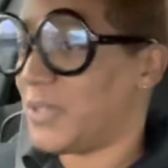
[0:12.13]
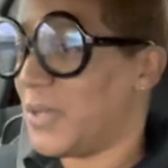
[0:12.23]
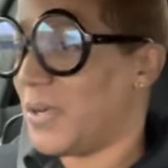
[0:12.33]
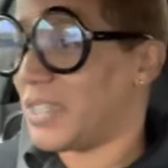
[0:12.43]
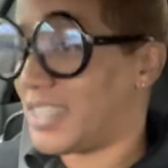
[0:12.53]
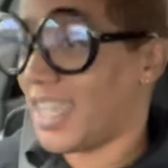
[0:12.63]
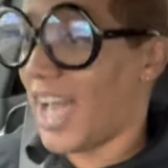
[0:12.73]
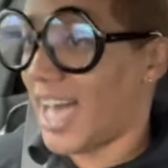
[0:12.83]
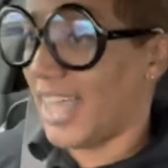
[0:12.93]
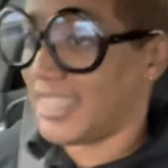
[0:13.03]
Woo,
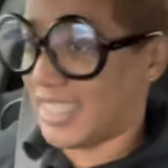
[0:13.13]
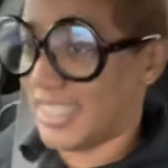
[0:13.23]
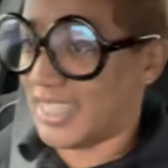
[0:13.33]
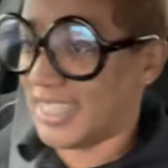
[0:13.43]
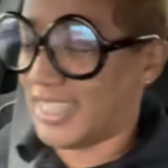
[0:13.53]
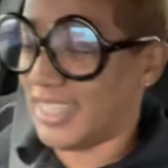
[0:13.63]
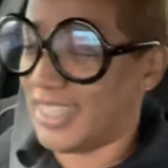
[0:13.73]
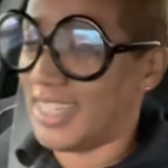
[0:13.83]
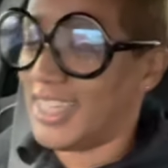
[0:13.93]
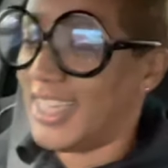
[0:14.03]
child, I just listened
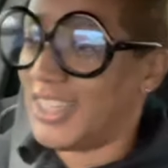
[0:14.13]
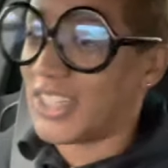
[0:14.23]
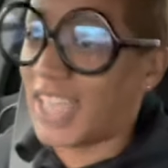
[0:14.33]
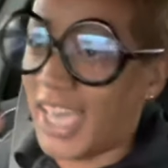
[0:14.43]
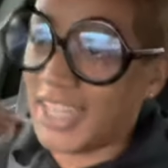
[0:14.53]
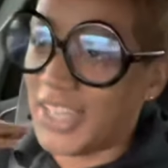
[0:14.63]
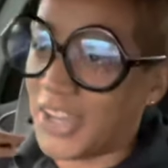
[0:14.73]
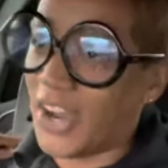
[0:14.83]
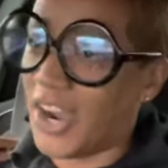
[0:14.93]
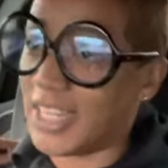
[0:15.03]
to
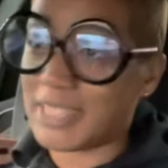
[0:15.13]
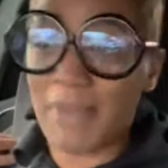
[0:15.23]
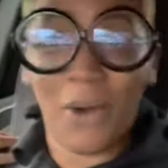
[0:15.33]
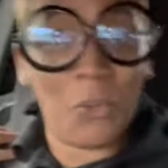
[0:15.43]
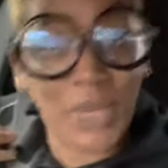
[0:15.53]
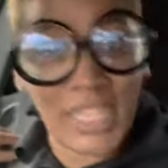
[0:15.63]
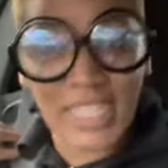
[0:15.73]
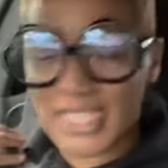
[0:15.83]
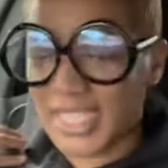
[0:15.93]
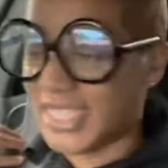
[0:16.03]
Jacqueline Carter's My
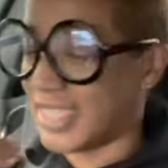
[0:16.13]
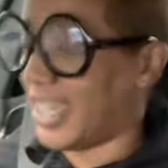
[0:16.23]
Winning Season,